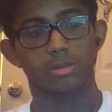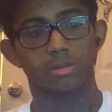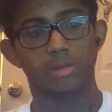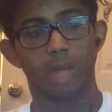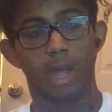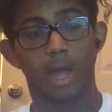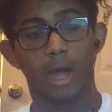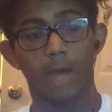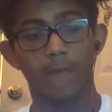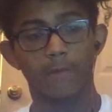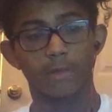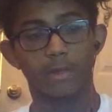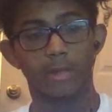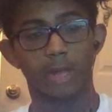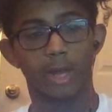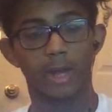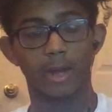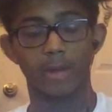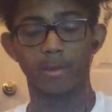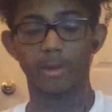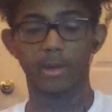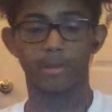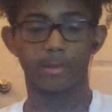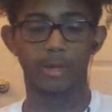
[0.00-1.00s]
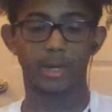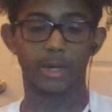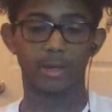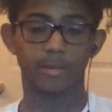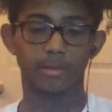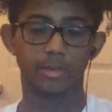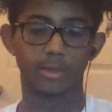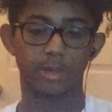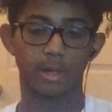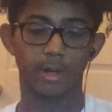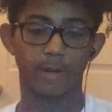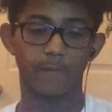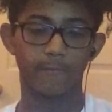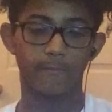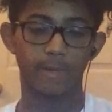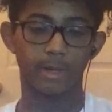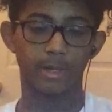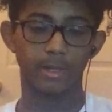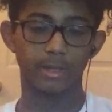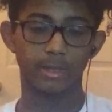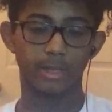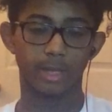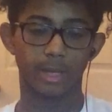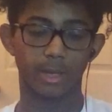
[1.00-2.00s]
I have a lot on my mind. I'm sorry. I'm
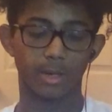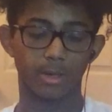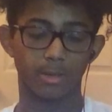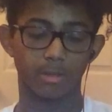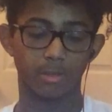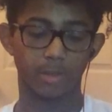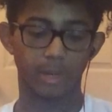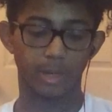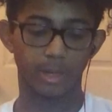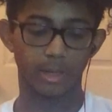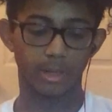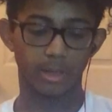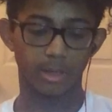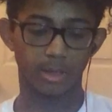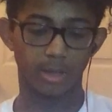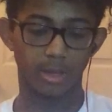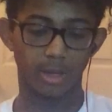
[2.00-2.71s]
very scatterbrained.